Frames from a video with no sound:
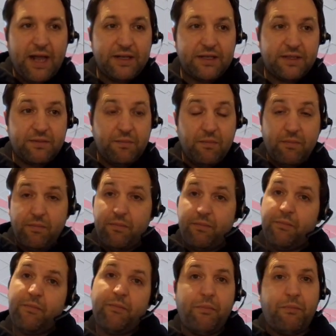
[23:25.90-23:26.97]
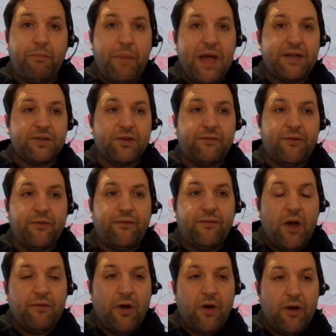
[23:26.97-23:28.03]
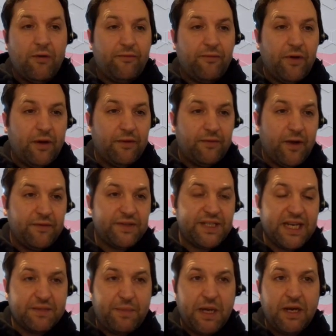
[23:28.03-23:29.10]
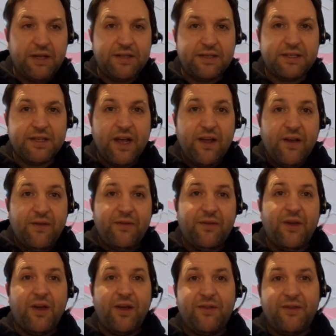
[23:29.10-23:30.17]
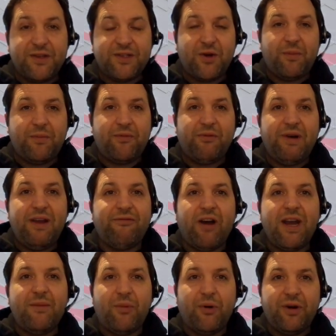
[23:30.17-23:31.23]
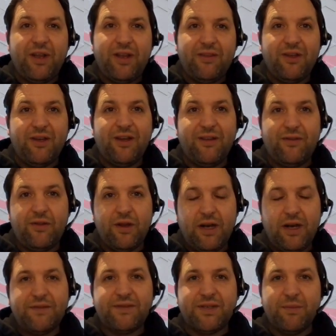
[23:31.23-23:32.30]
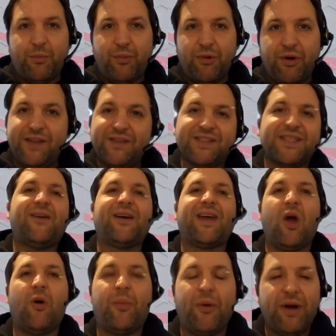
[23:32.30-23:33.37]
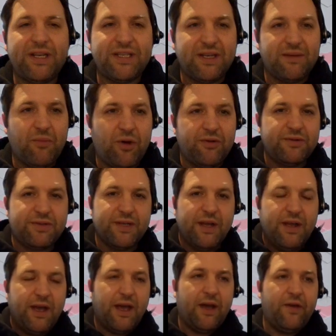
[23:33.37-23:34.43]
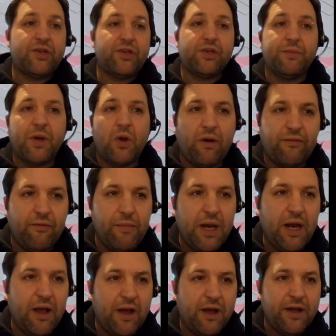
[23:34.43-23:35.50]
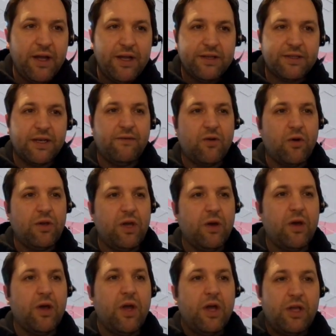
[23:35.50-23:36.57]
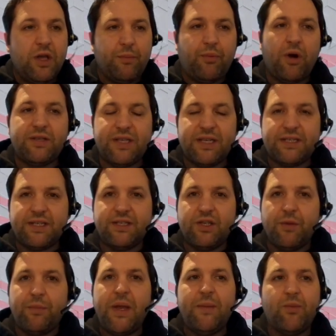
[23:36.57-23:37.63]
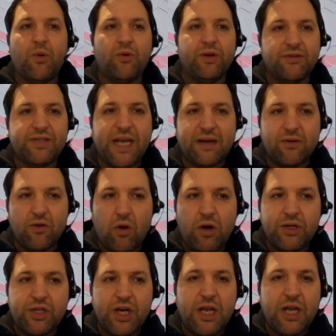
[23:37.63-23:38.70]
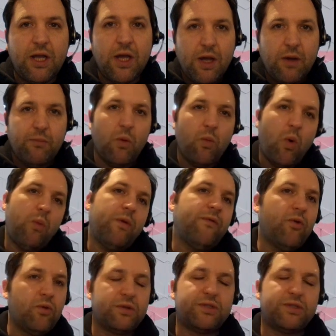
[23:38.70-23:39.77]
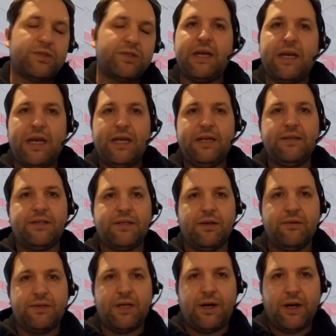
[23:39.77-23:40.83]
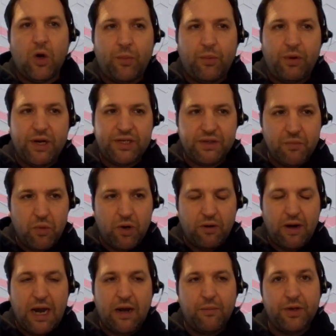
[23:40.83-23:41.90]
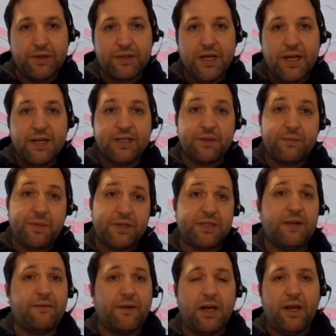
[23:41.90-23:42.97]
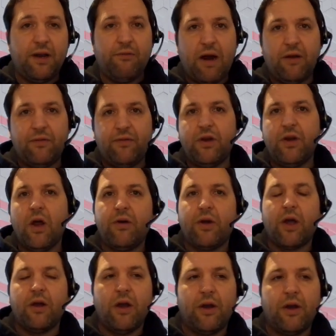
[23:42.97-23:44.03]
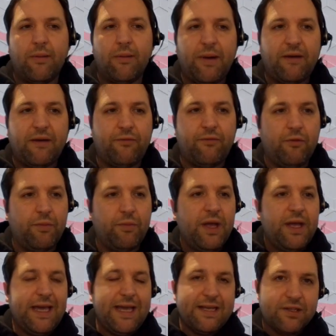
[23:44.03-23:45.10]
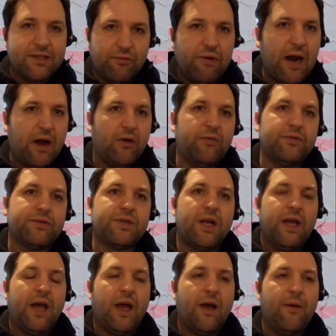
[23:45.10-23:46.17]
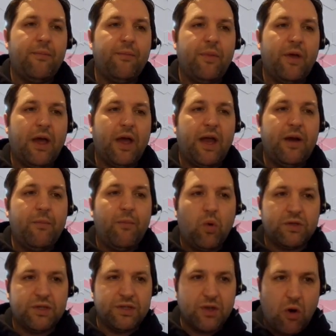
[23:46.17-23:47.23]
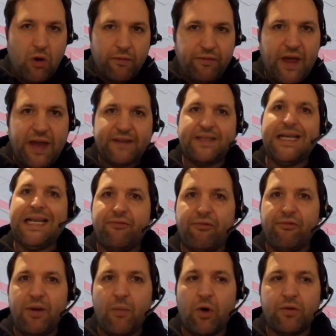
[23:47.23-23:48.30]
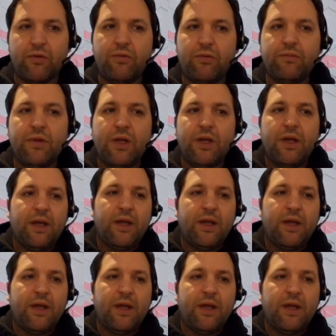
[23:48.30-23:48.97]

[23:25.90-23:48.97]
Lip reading: It's based off of 6 pillars. The top 3 for anybody that lives and breathes target operating models. This should be quite familiar. So you've got your processes, your people, and your technology. But what we've also added into target operating model elements, specifically around the no-code, low-code platform, is around an importance of that delivery model,